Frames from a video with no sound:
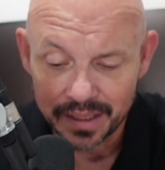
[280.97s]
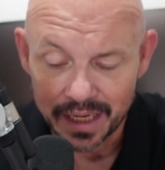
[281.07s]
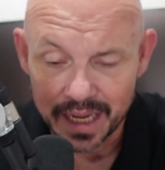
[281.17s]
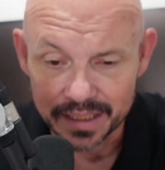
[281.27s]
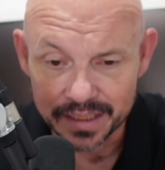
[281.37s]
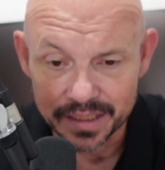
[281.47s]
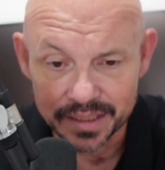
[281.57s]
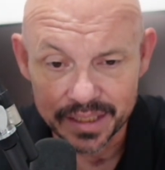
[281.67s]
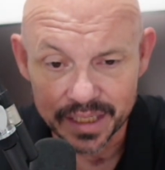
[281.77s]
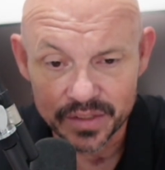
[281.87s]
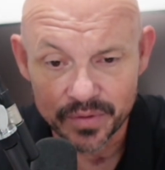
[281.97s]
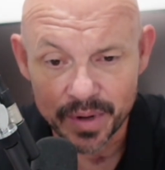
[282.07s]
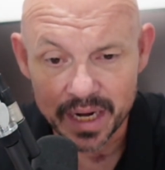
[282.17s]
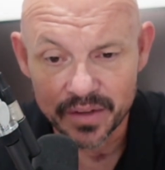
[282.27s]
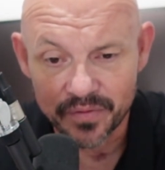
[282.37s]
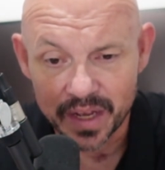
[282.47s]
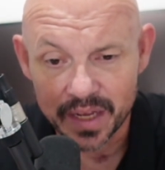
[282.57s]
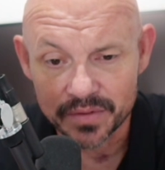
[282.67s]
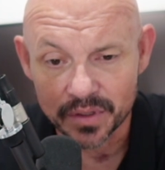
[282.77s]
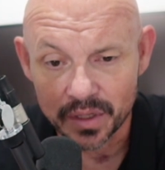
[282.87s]
I had season tickets from
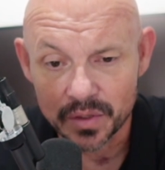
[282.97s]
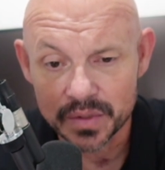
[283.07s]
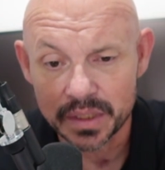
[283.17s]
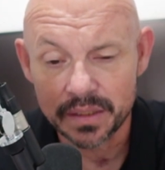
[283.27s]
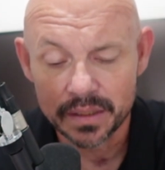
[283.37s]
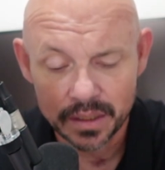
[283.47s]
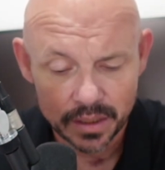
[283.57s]
95 till closing.